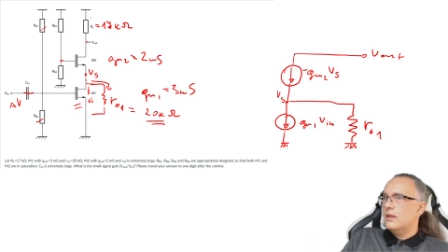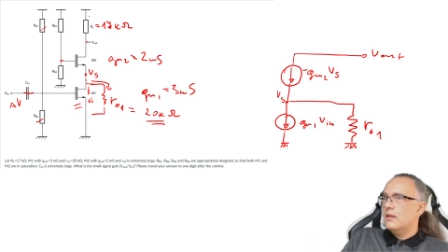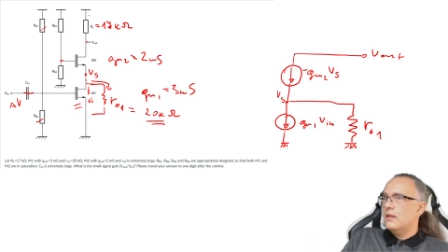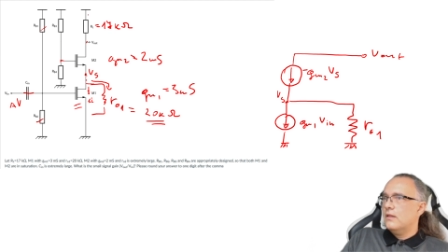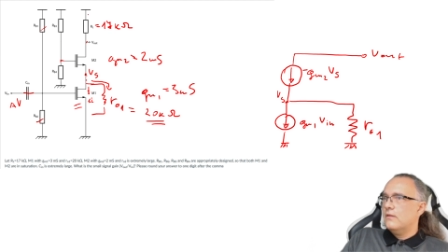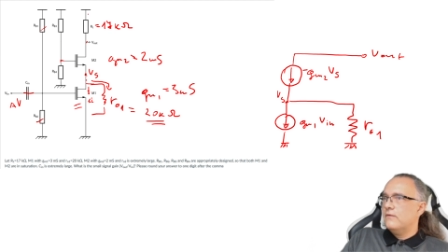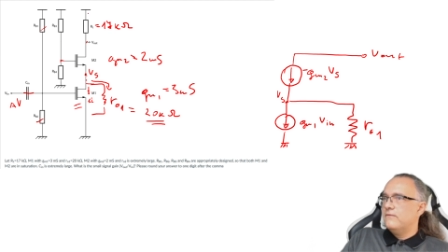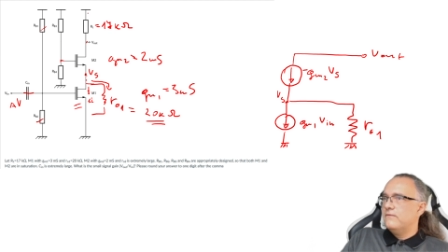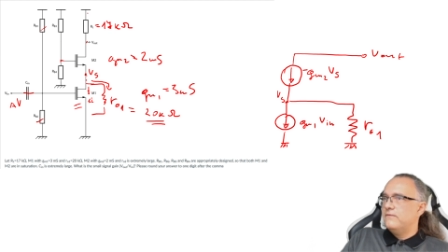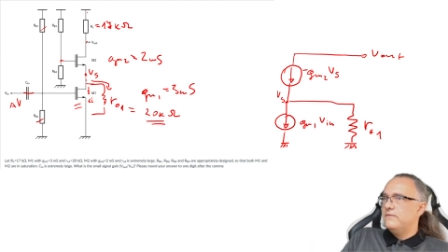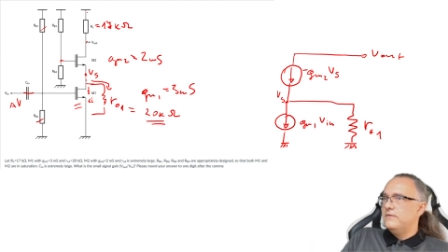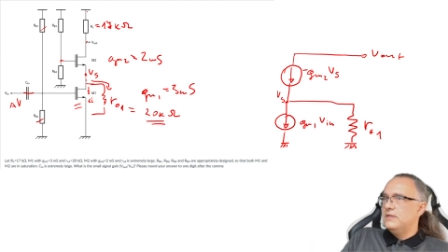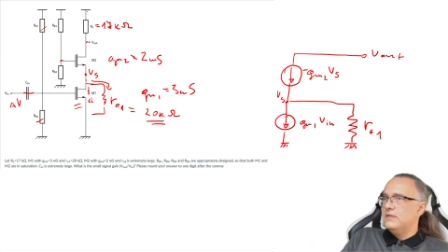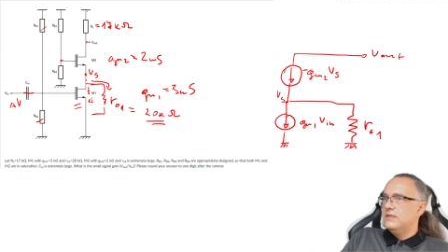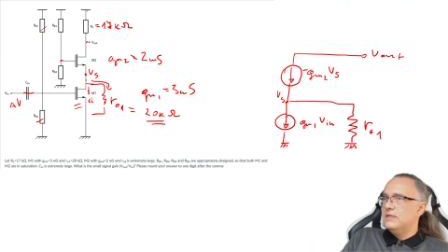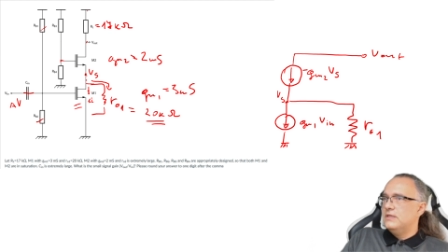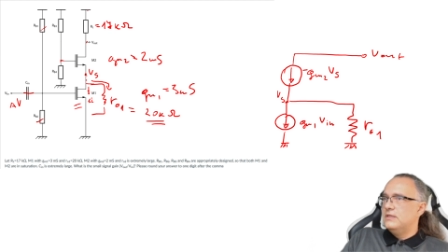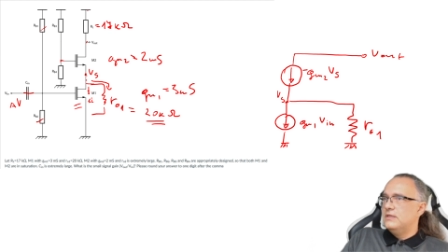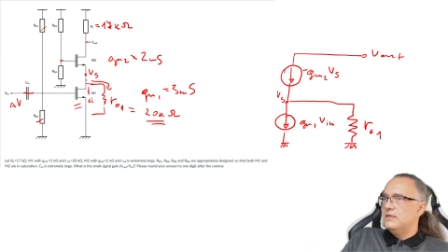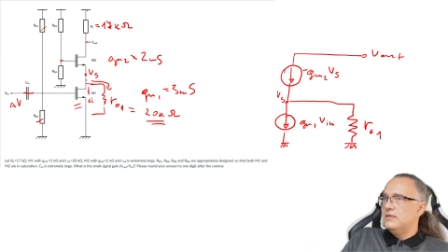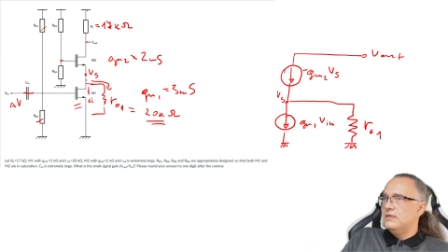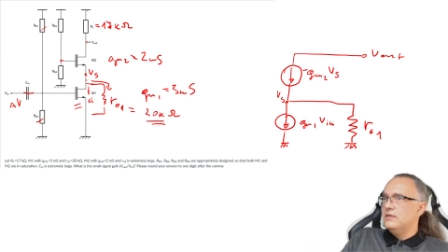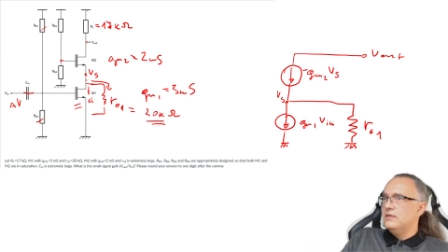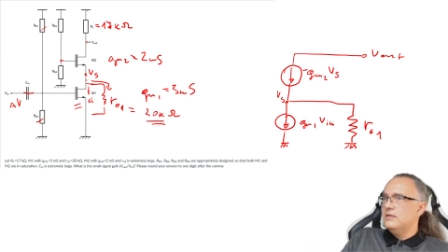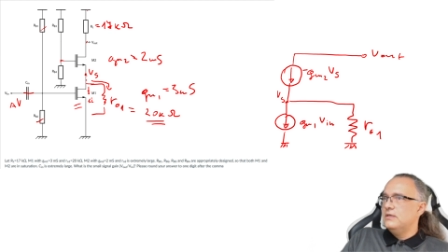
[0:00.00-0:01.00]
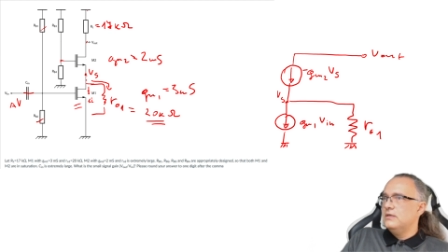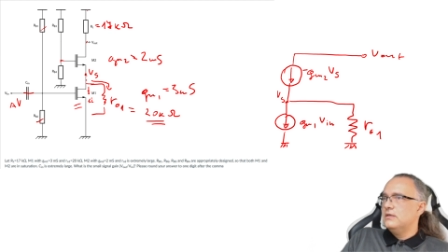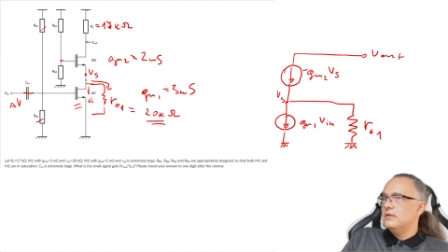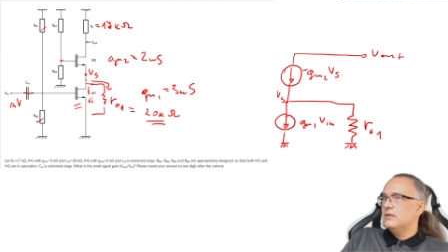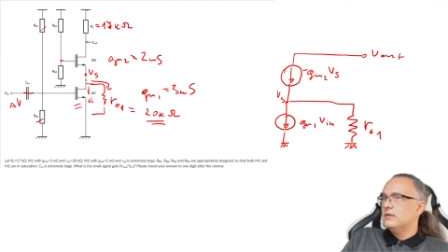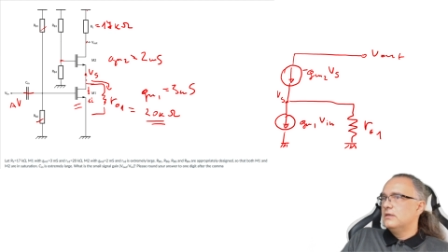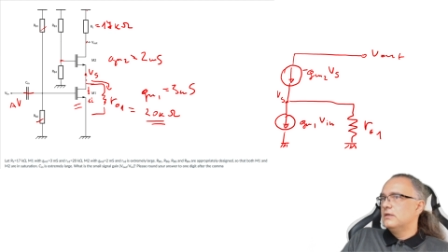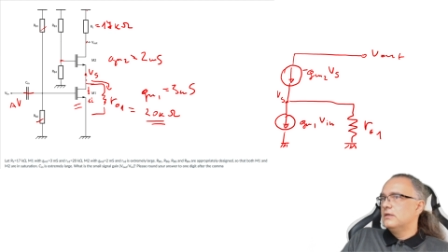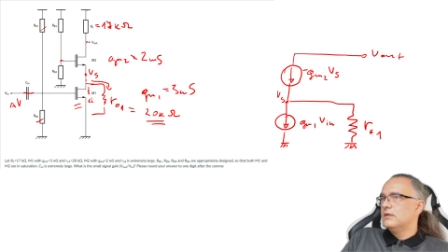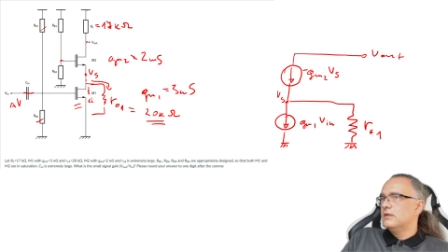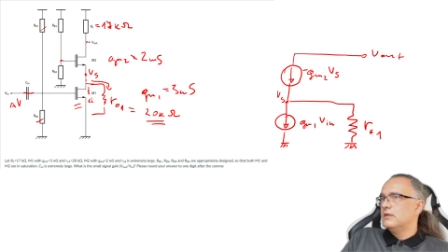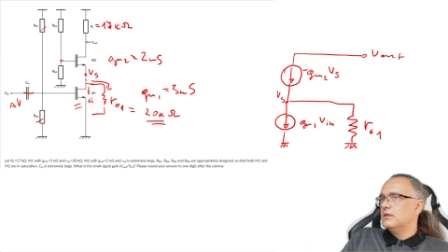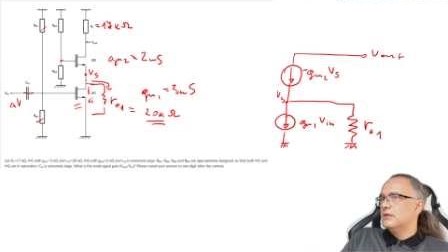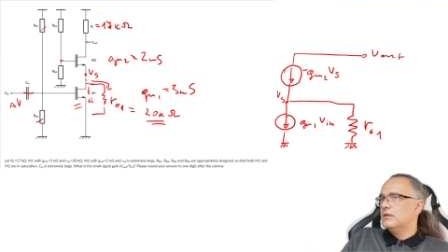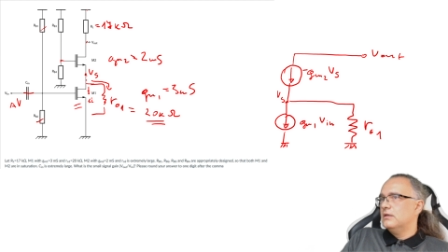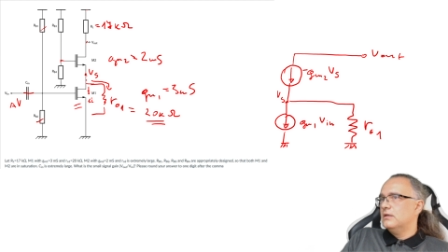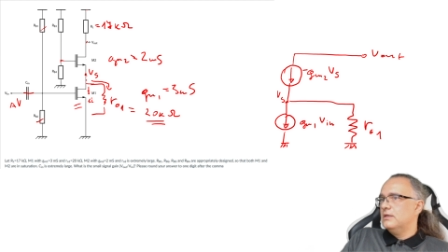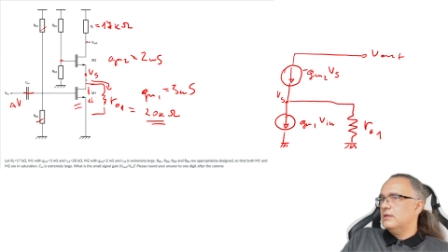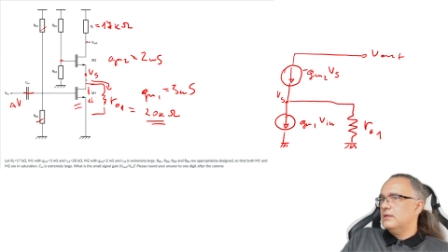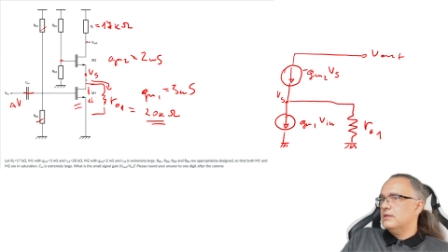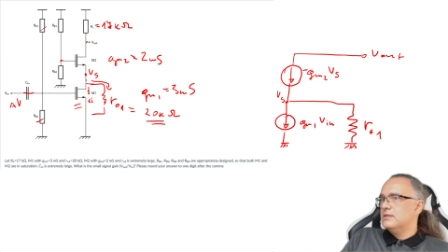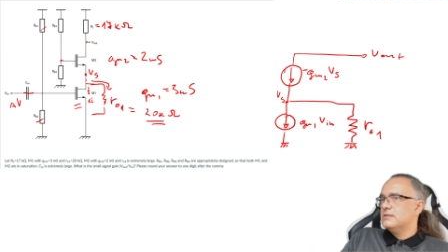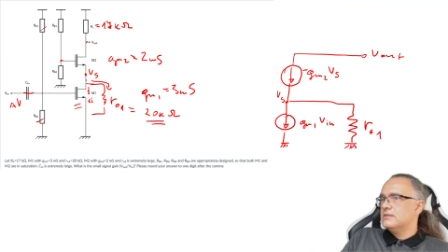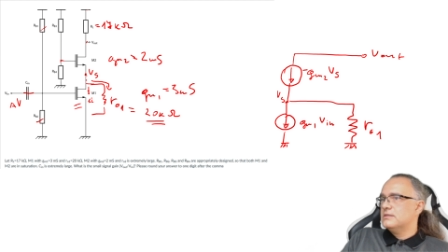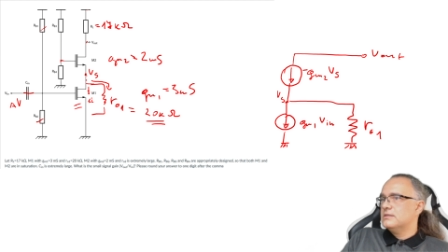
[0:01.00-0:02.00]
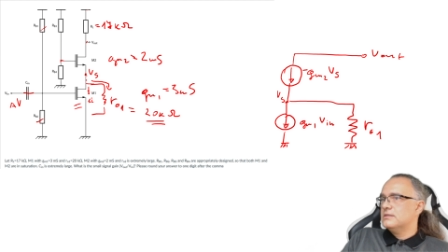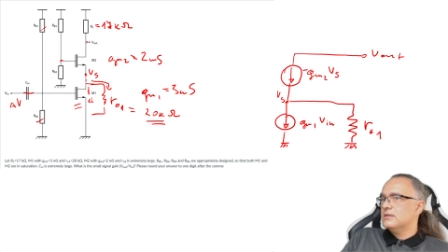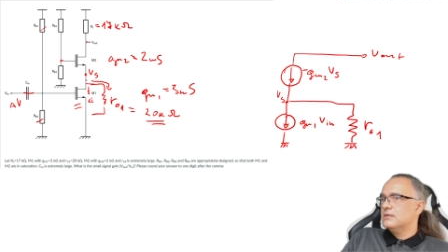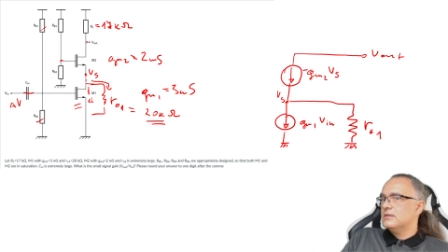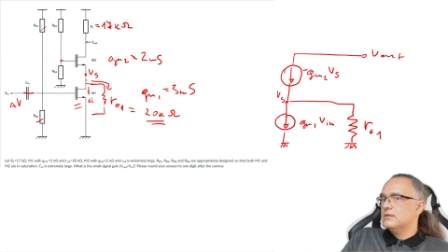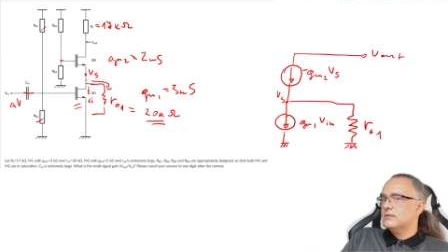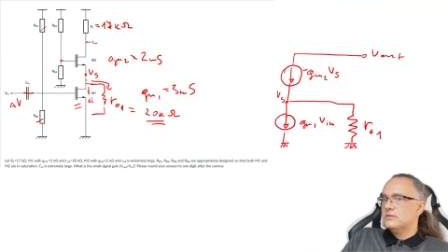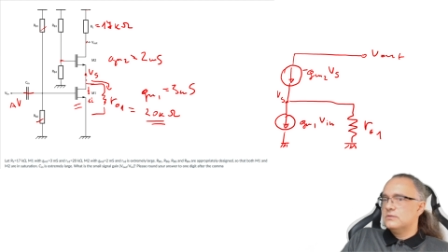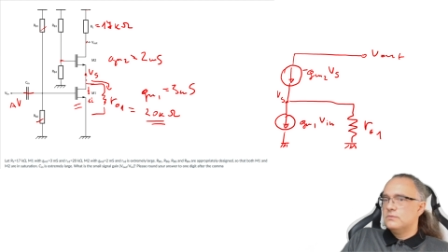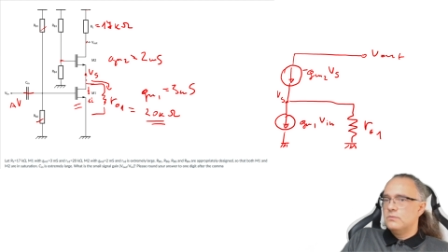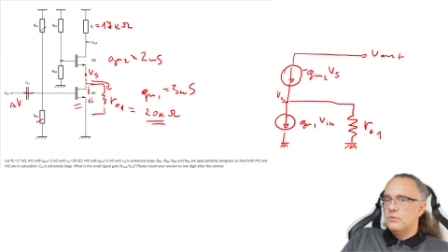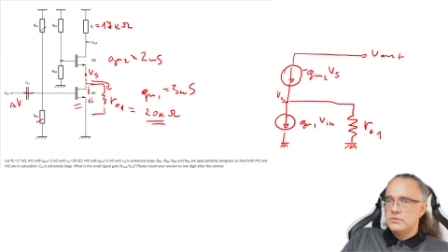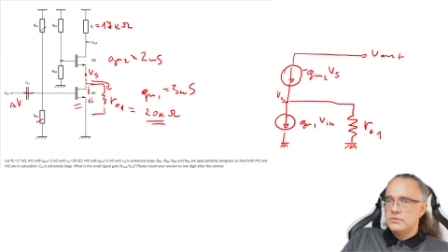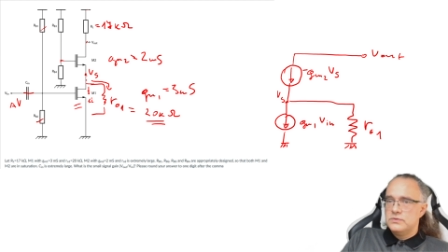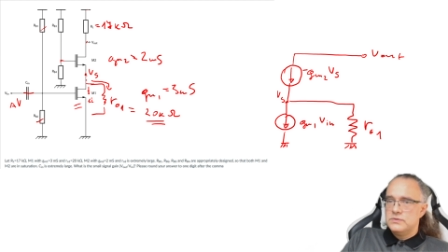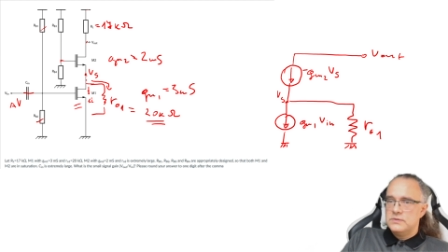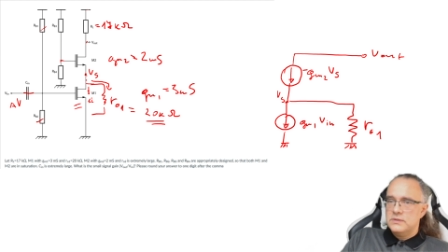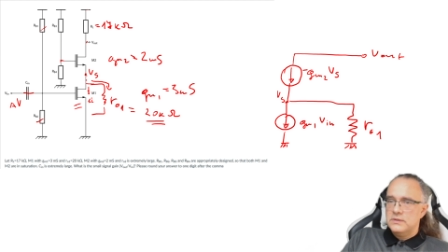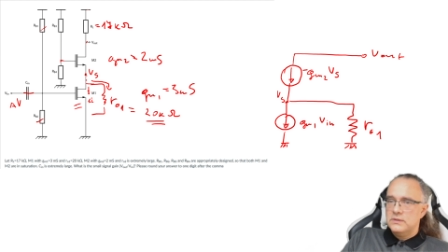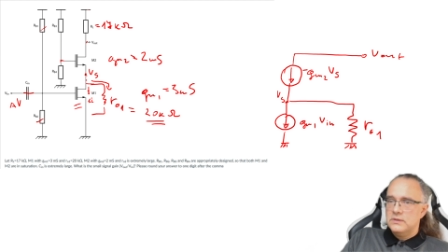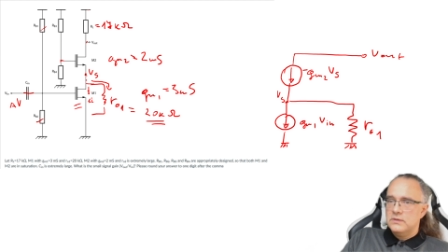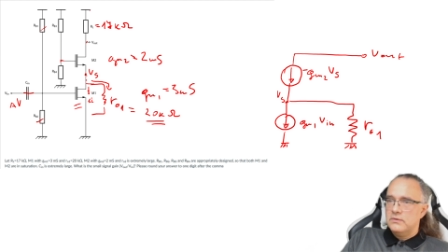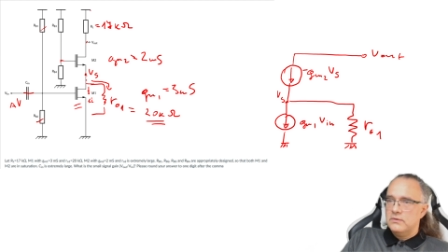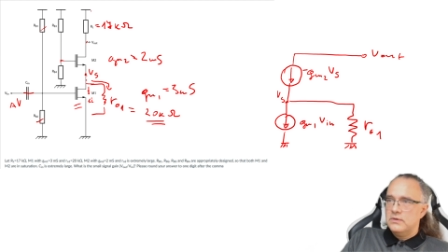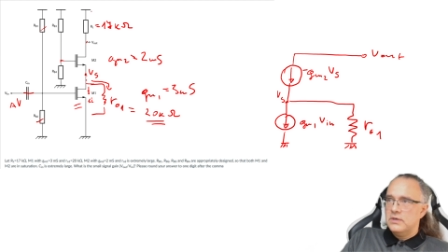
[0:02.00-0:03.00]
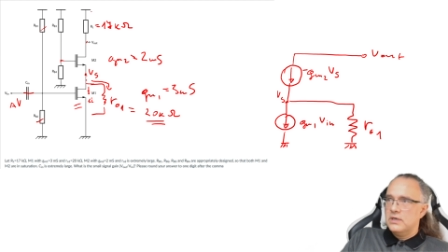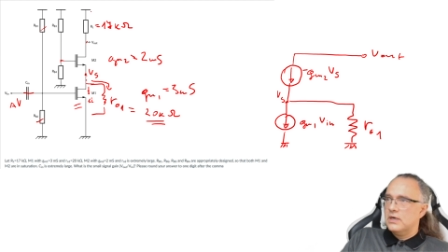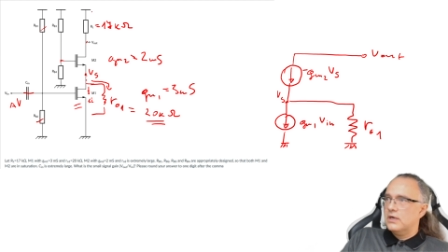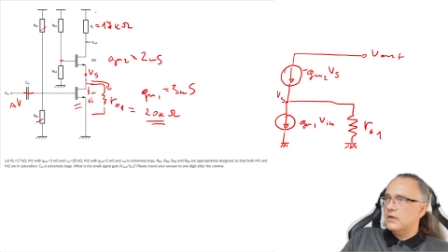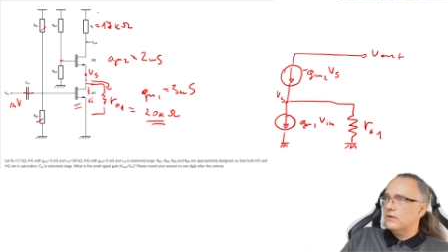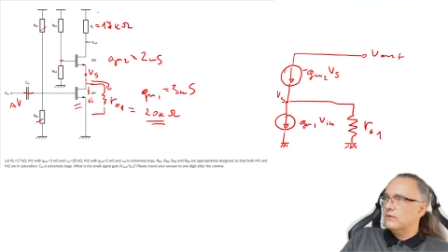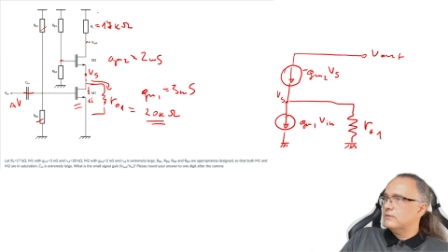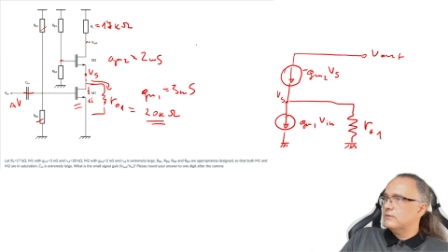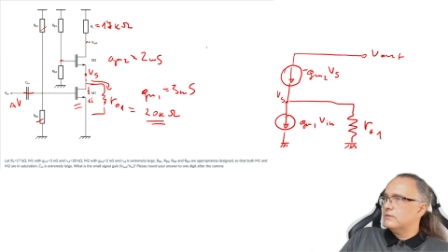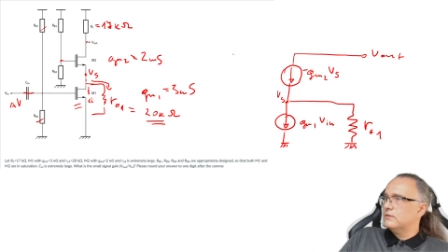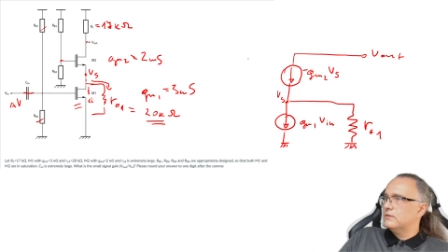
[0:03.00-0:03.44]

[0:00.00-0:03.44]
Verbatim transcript: VDD is small signal ground,